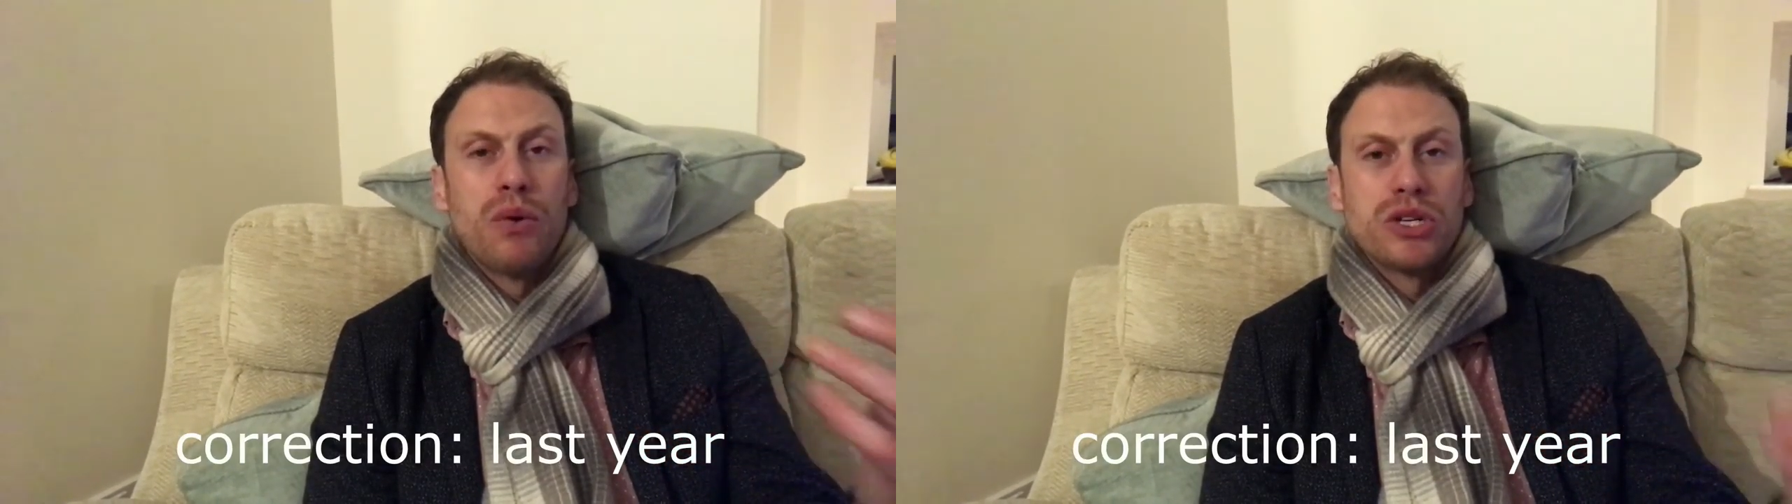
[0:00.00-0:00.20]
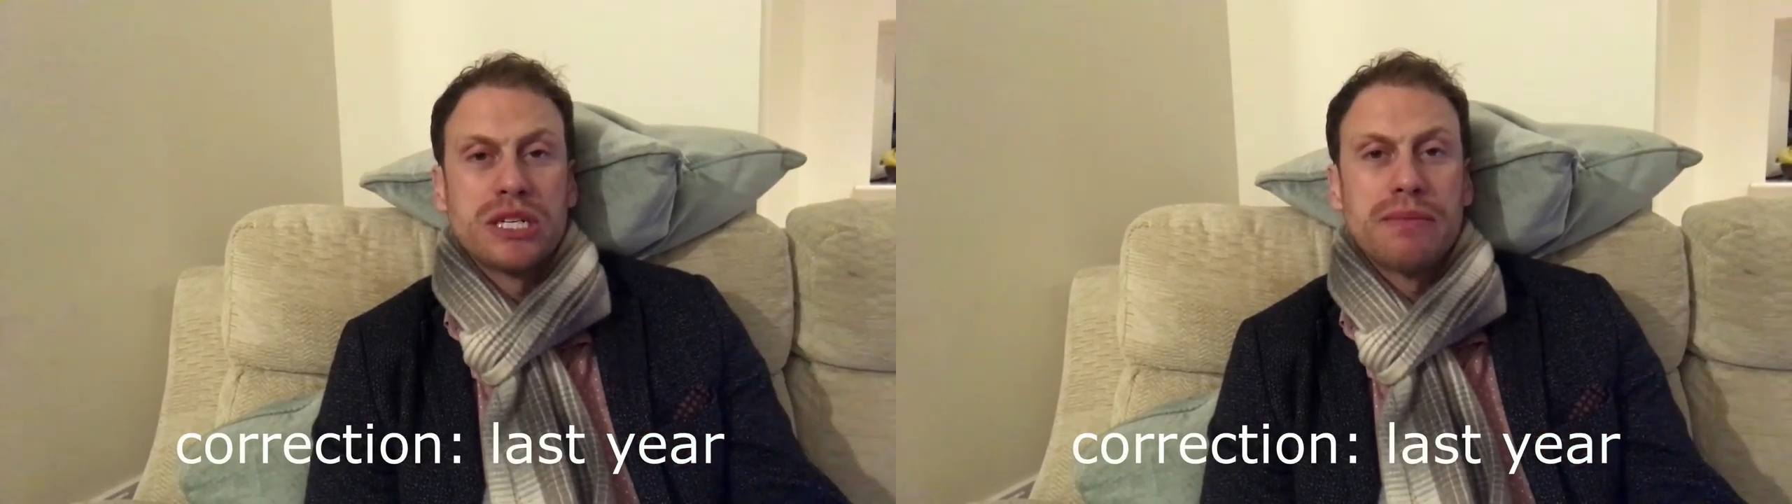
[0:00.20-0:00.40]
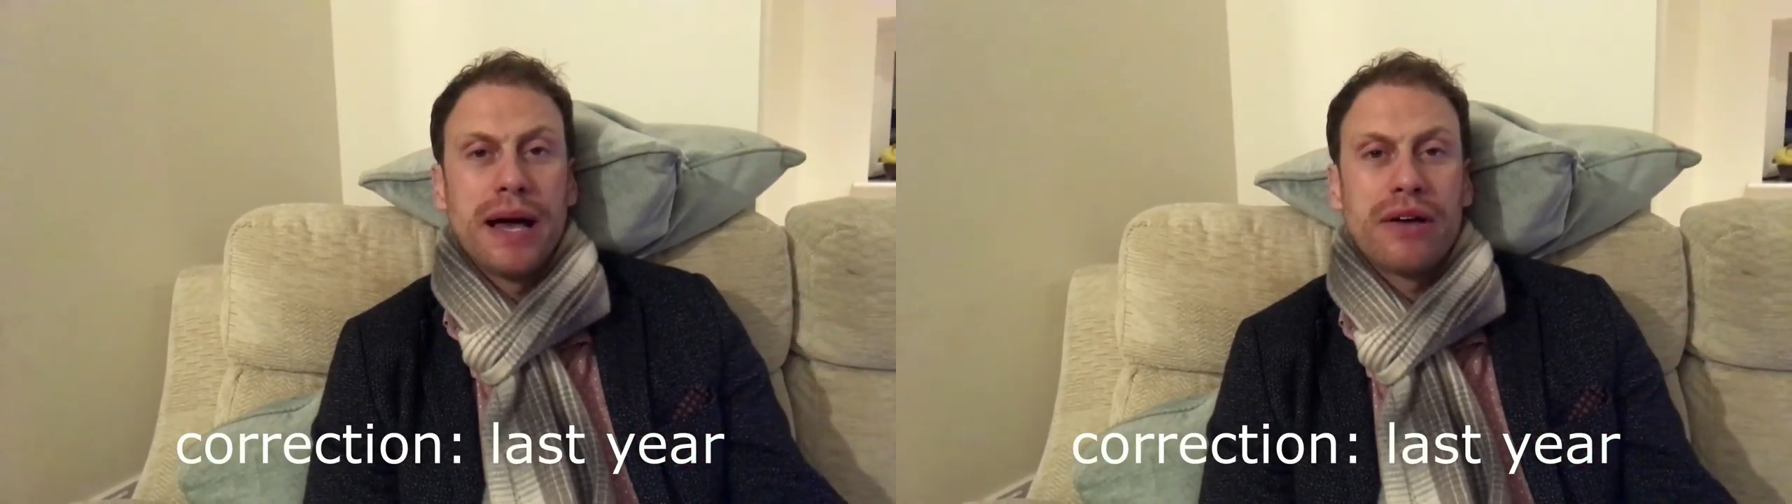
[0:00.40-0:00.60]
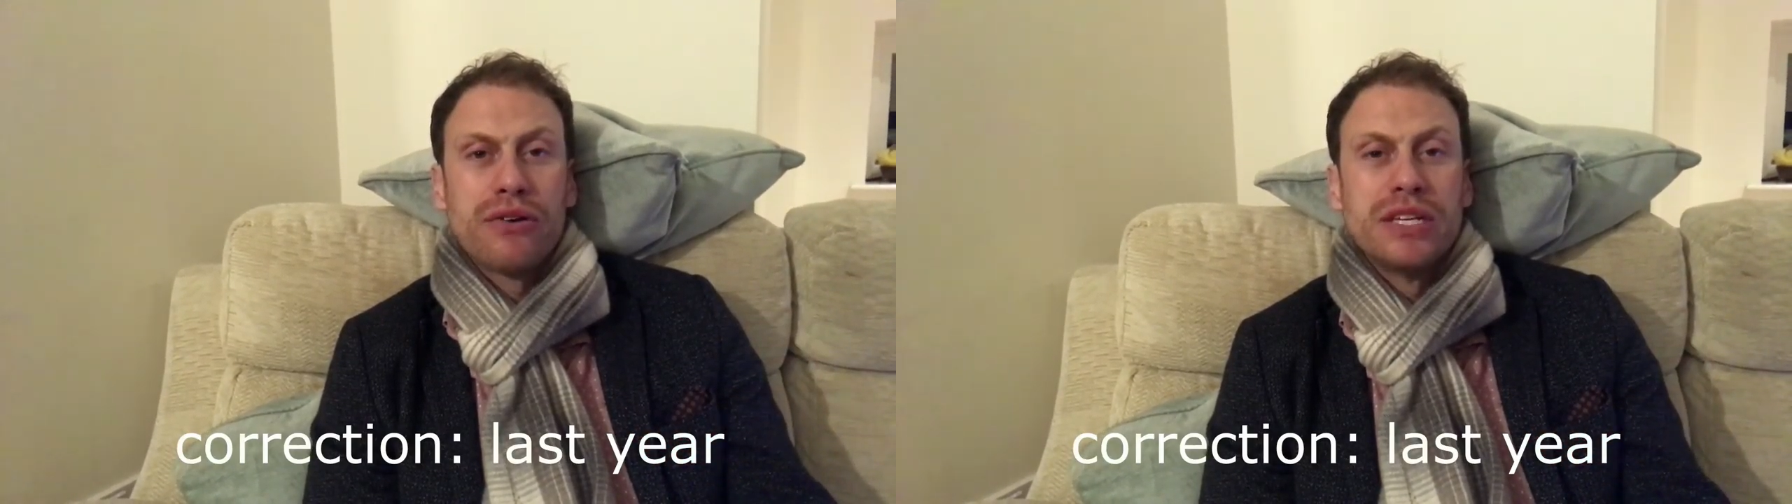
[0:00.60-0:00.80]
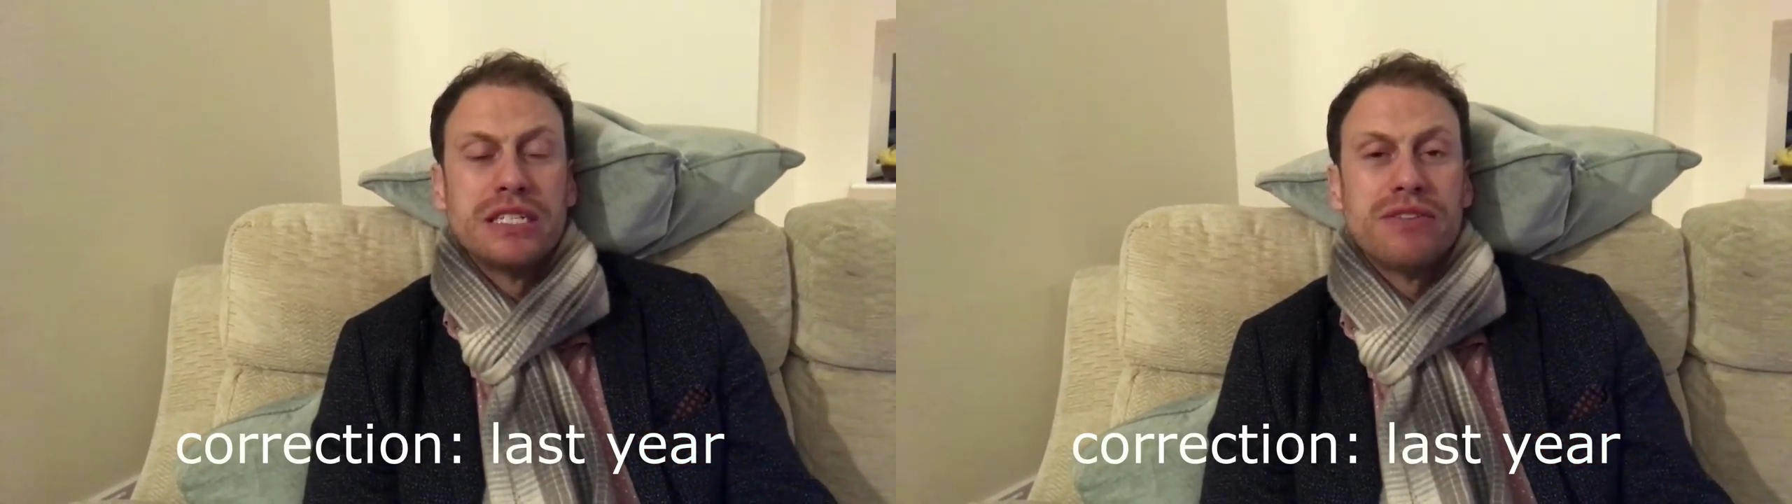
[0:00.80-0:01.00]
watching back
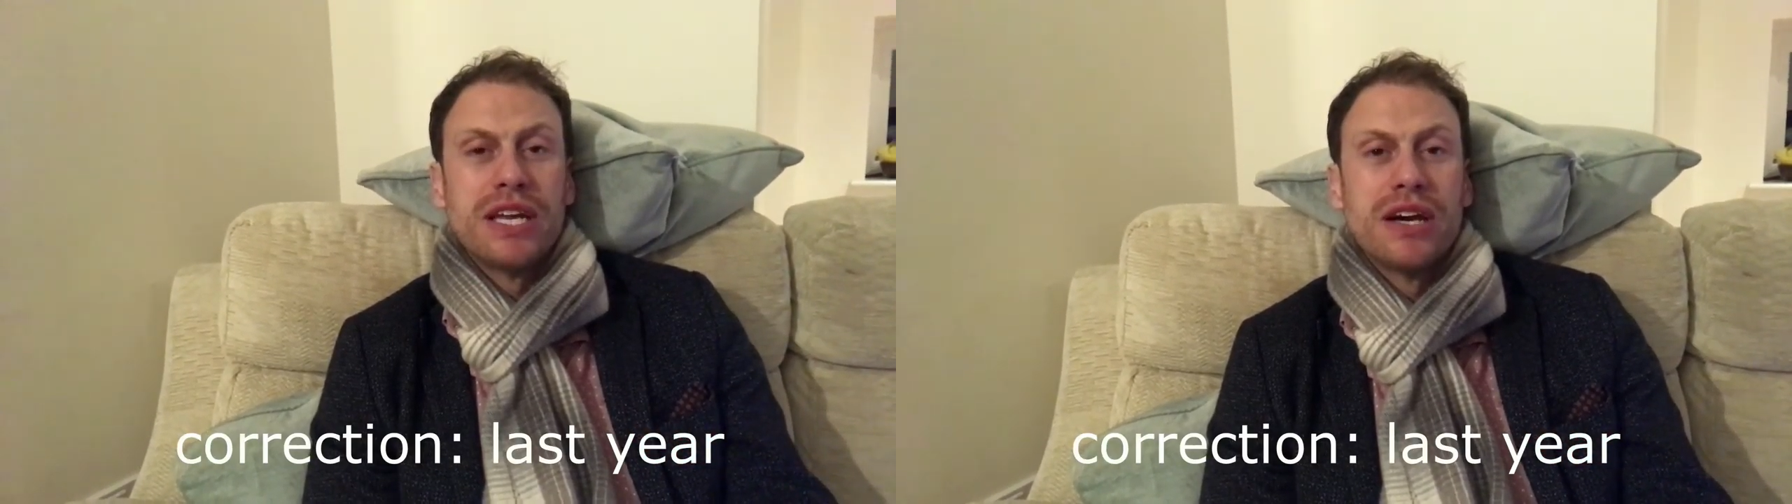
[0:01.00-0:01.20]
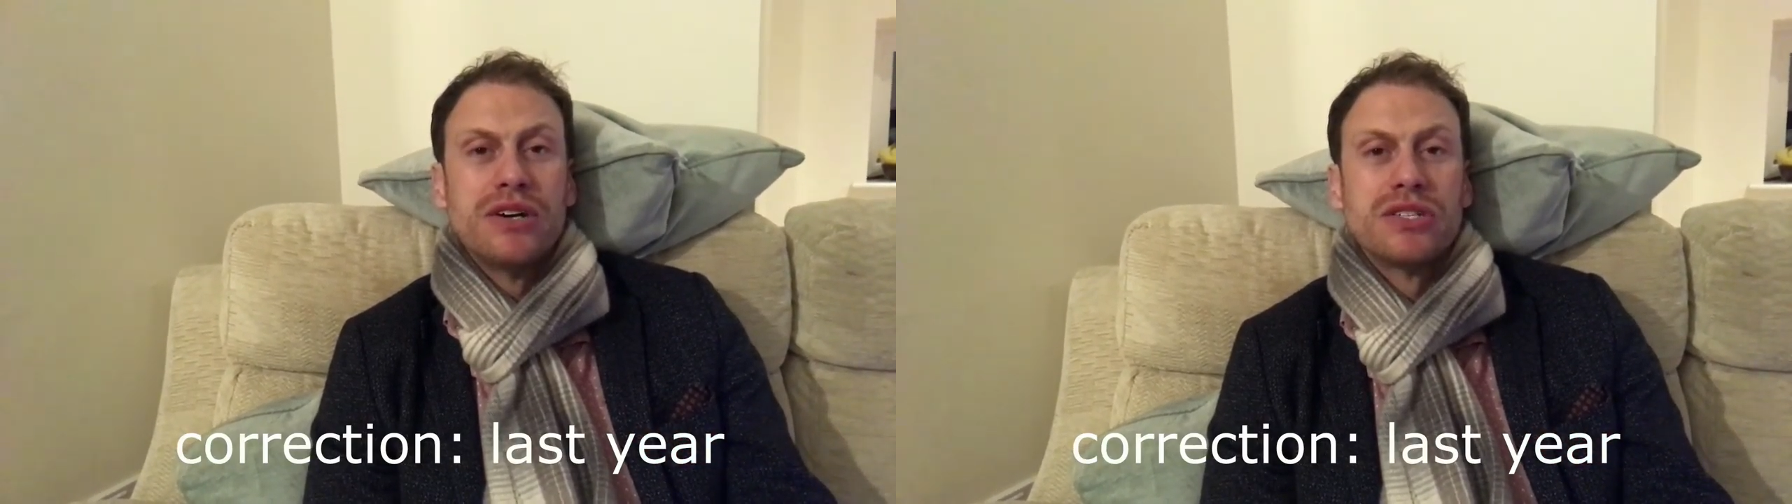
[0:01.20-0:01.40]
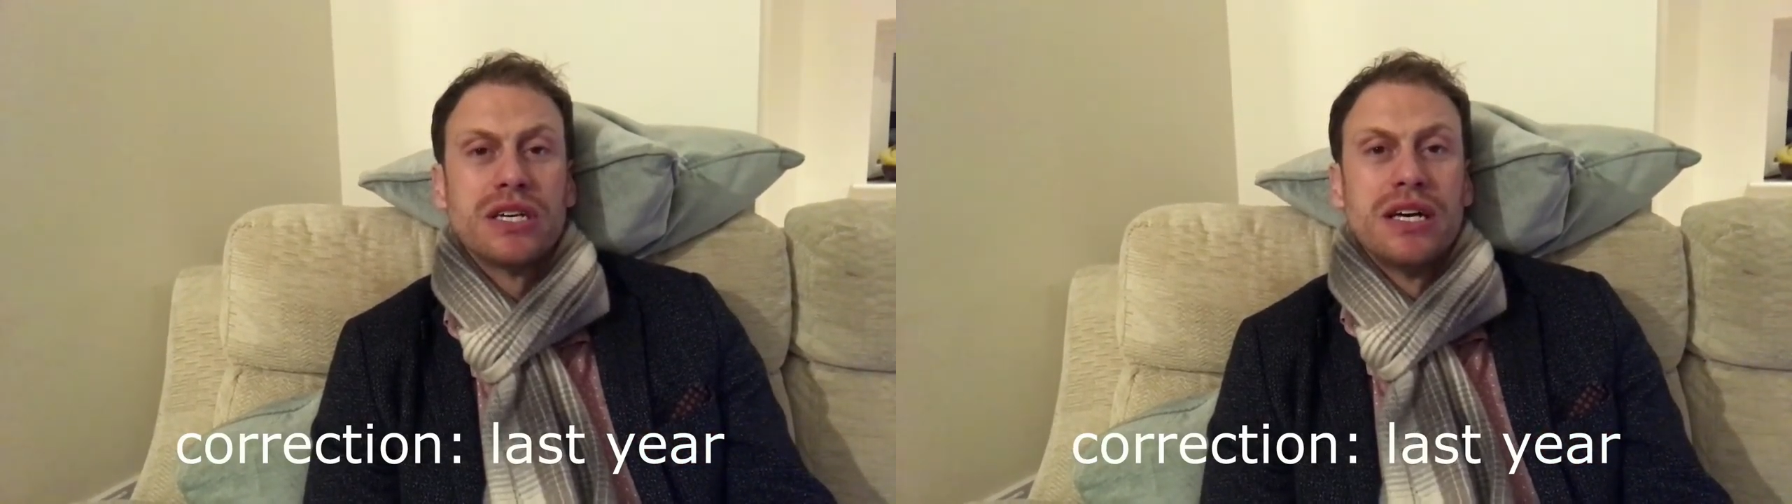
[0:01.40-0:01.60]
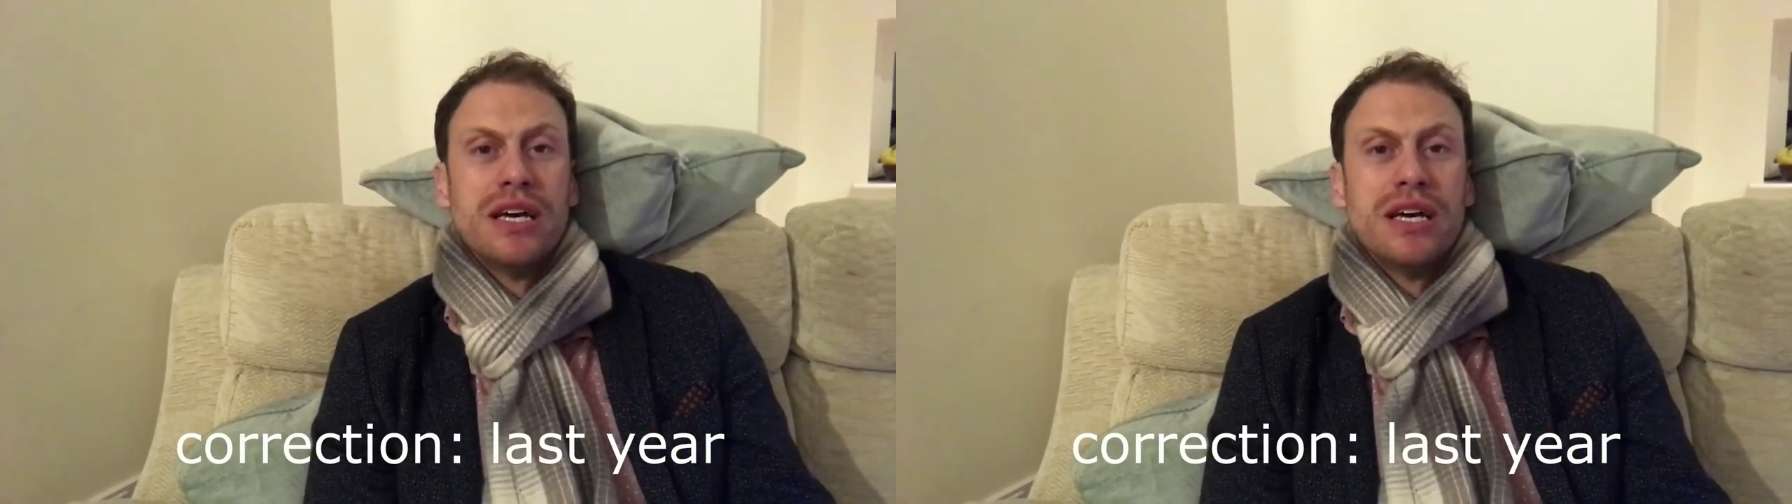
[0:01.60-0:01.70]
on these videos